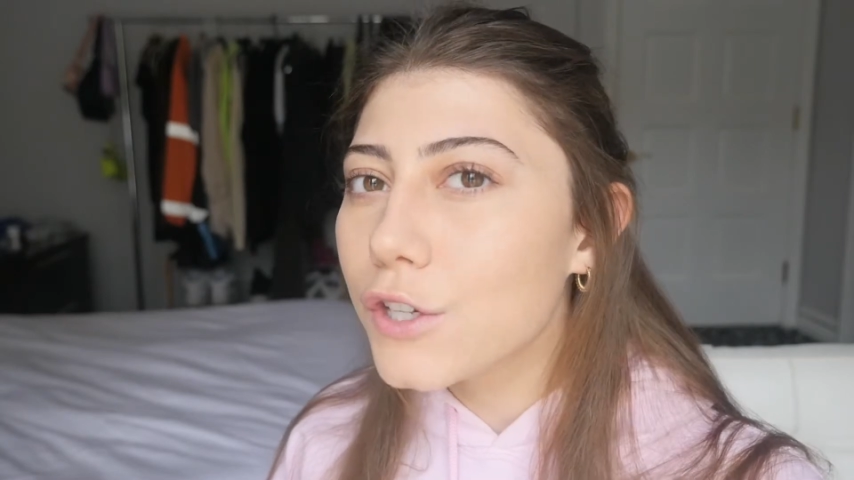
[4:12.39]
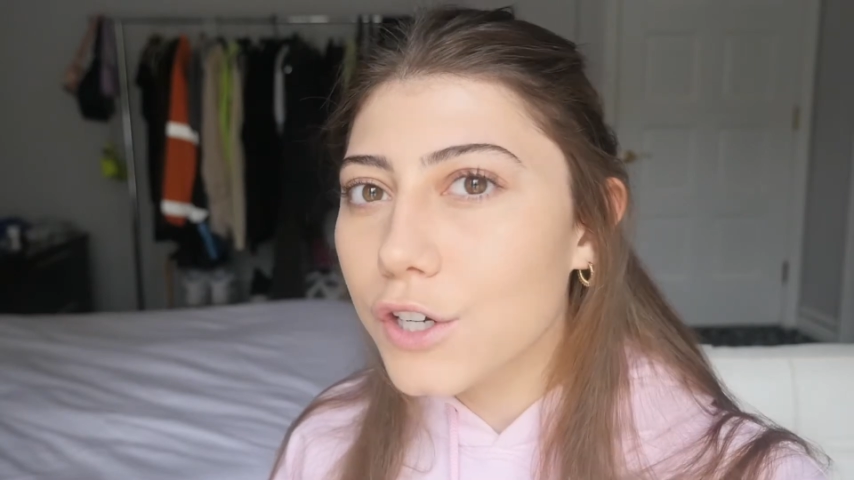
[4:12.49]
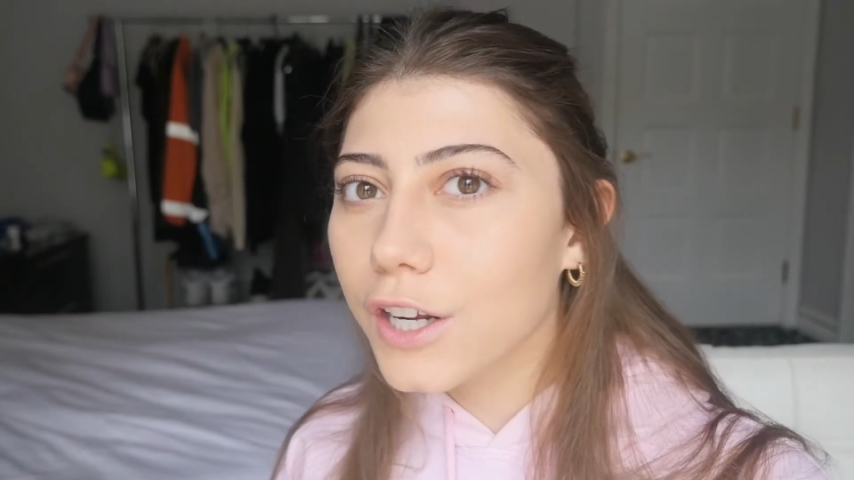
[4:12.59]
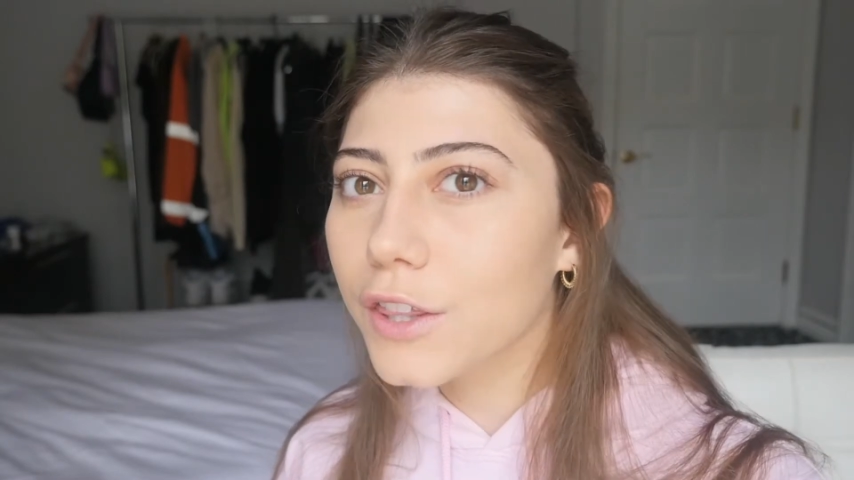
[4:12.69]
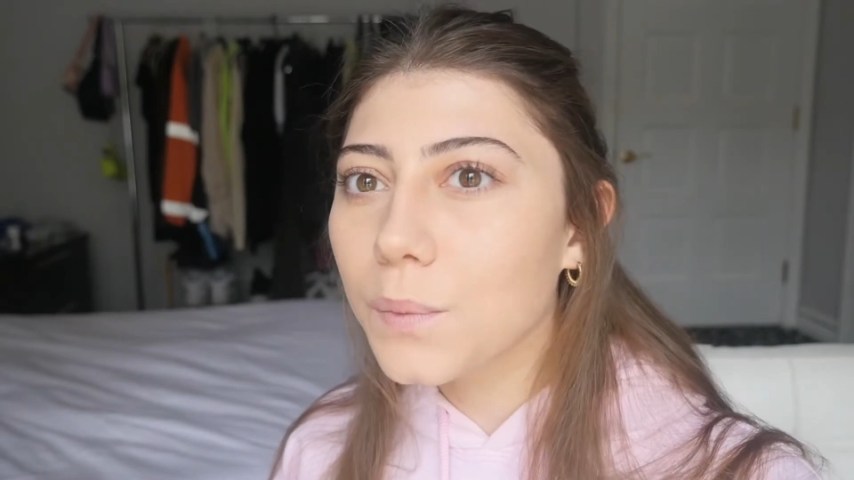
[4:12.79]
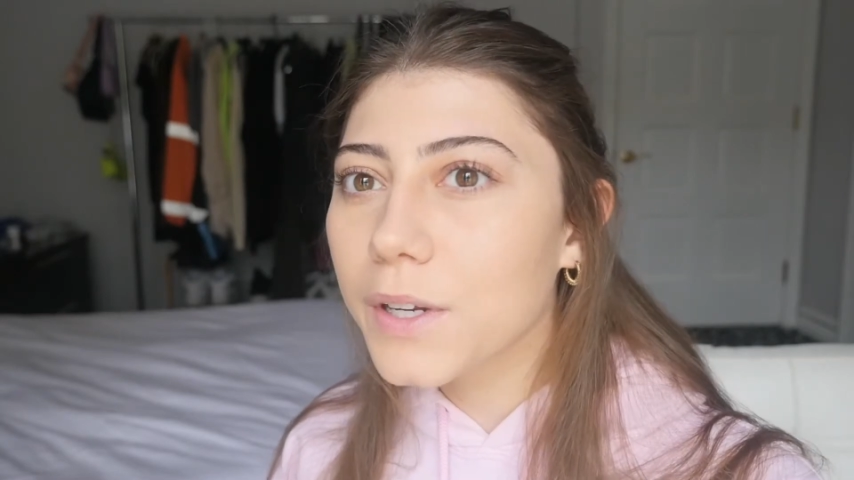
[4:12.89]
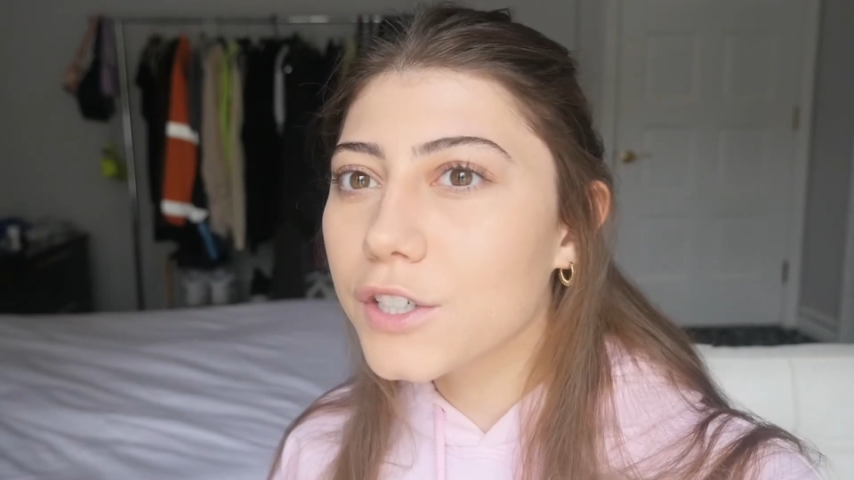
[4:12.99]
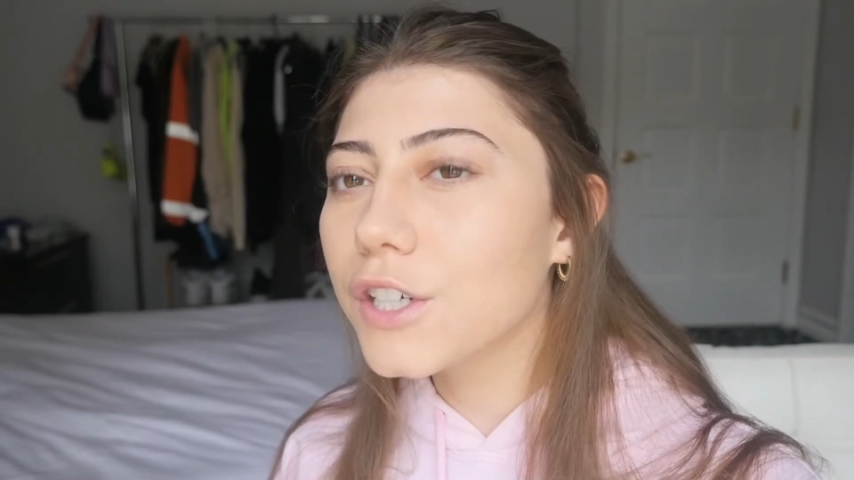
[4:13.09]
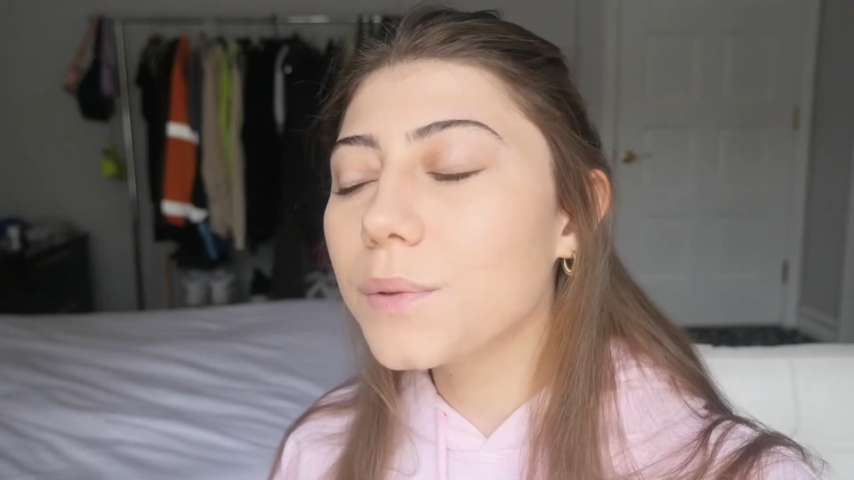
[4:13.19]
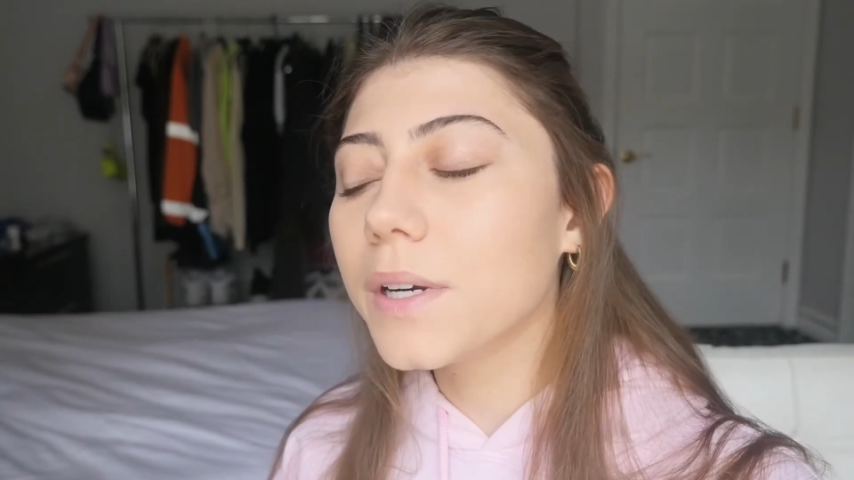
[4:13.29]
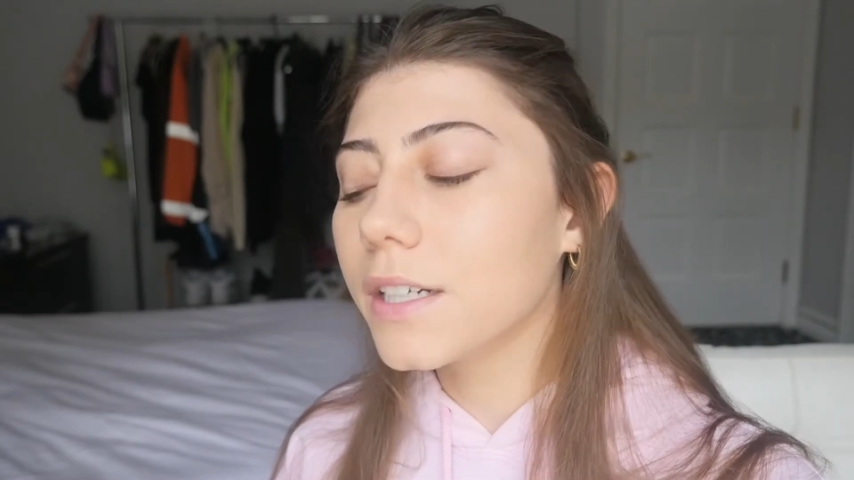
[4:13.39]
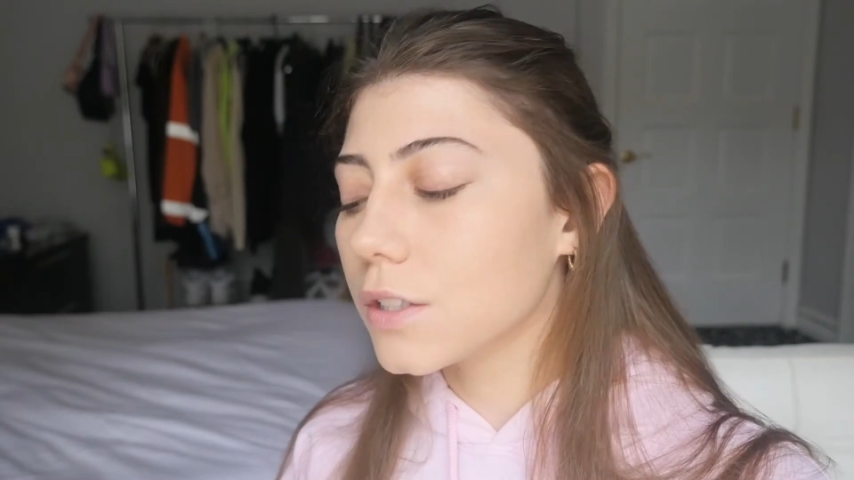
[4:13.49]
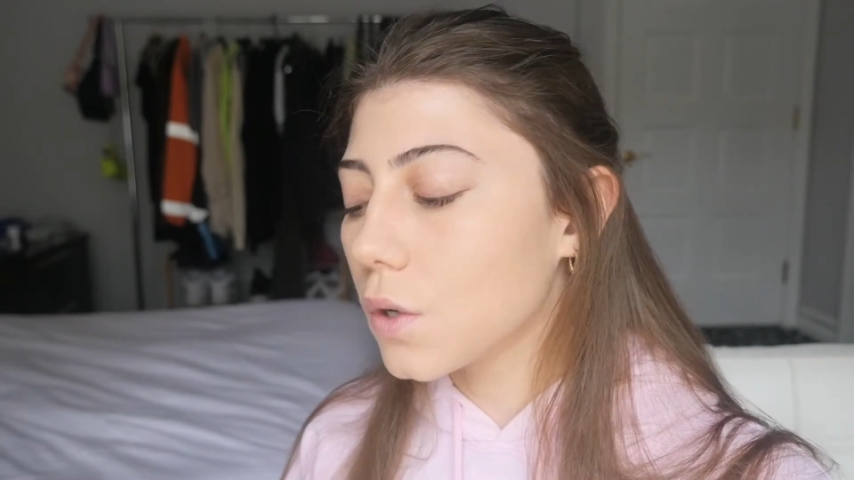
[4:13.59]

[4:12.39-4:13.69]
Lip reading: during the winter when it's